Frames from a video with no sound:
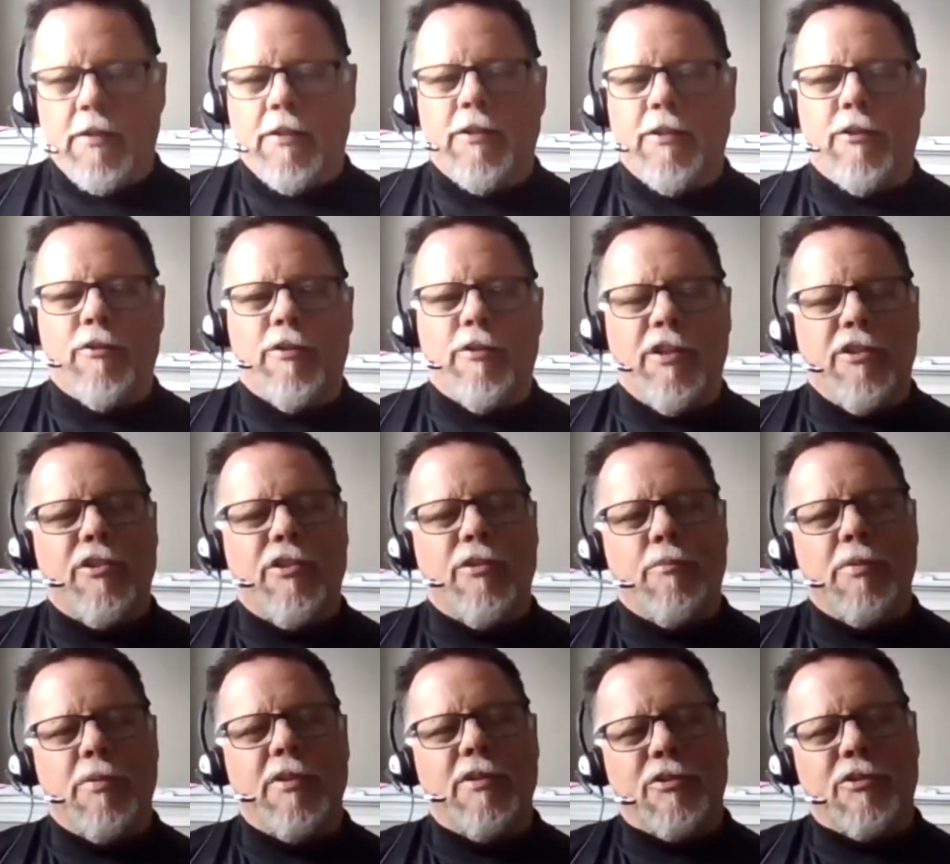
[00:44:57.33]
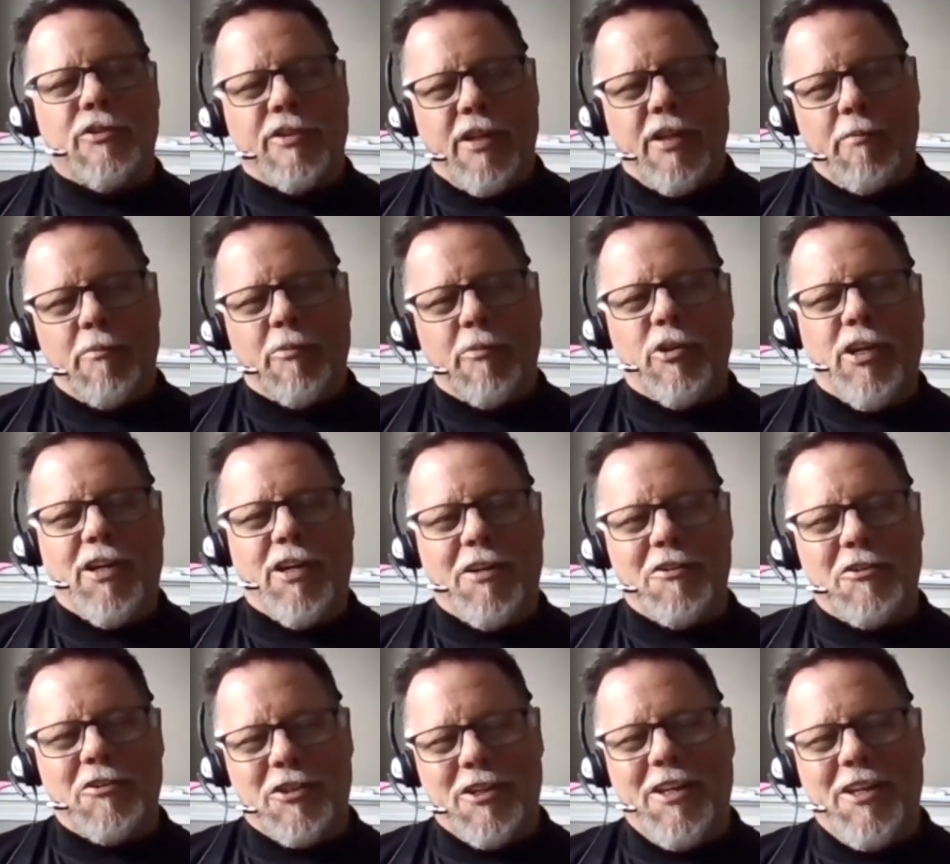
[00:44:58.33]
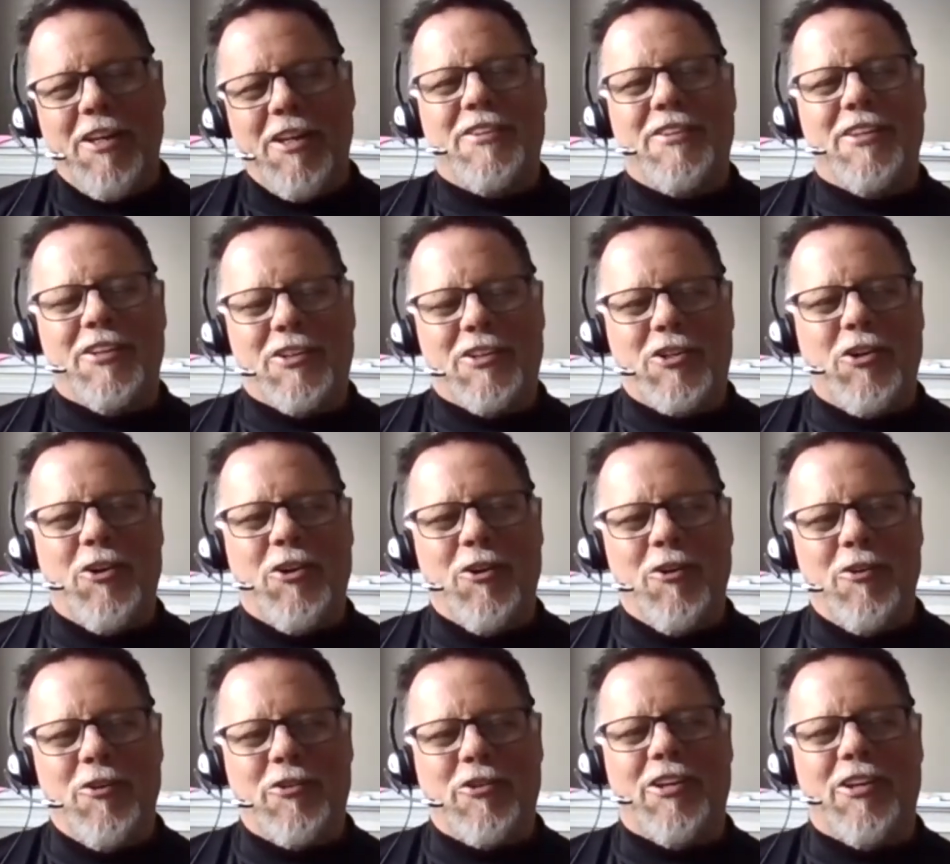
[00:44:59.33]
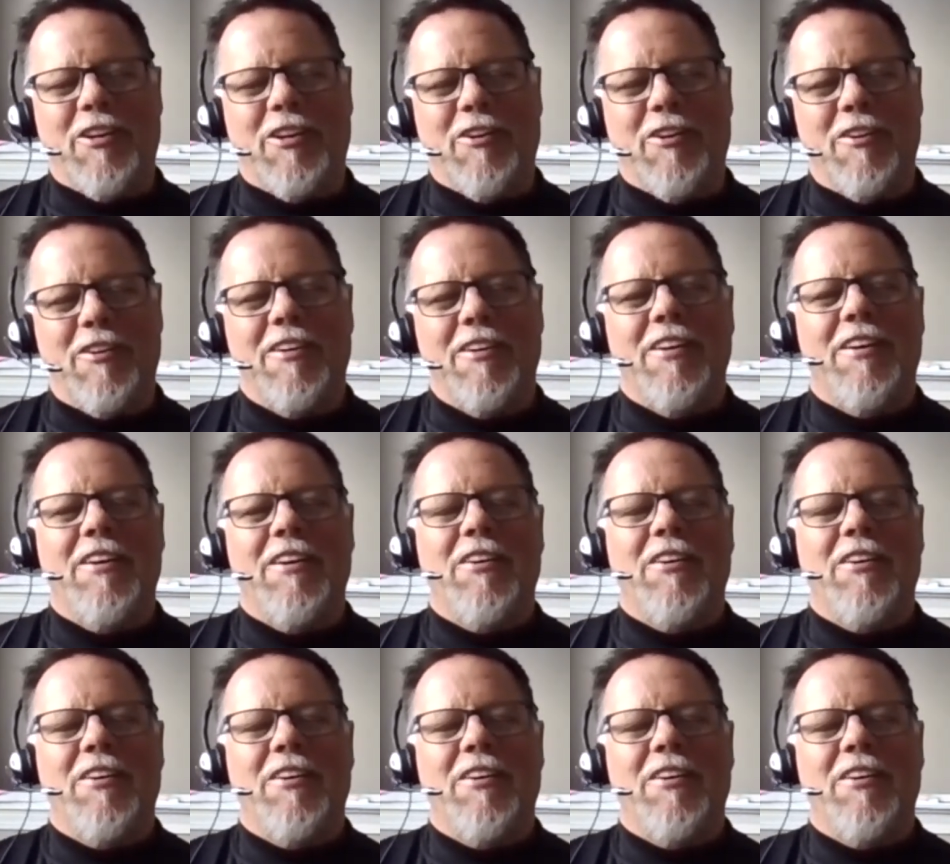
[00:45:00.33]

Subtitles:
there needs to be a step change that occurs here,